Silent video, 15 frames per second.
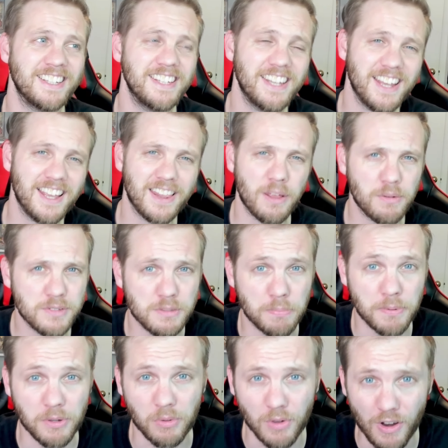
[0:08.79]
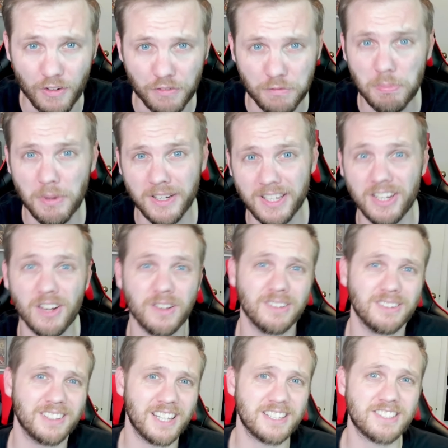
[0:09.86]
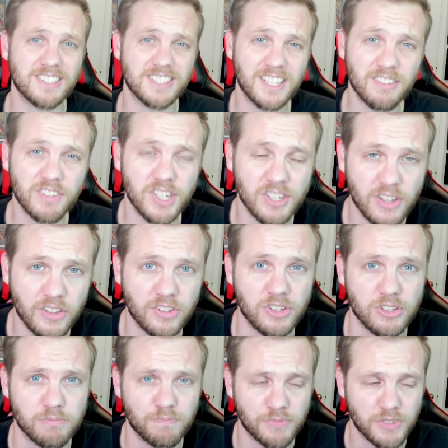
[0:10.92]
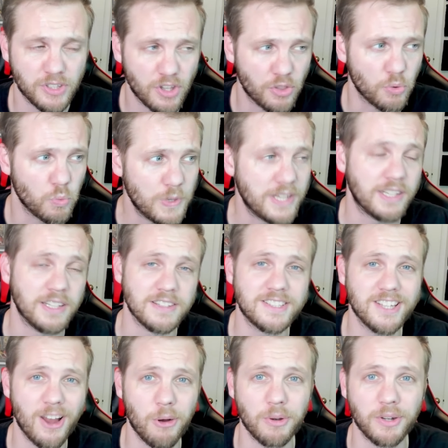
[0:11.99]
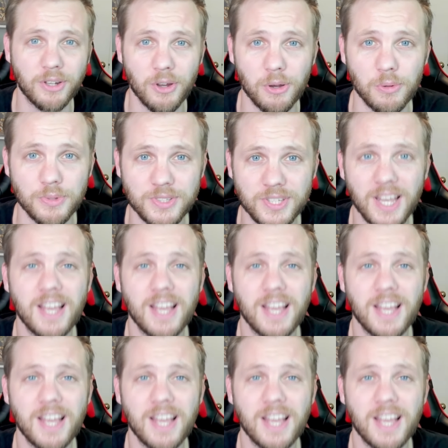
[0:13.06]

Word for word: yeah, that was a bit rough, but you know, let's give it another another week and see how it goes.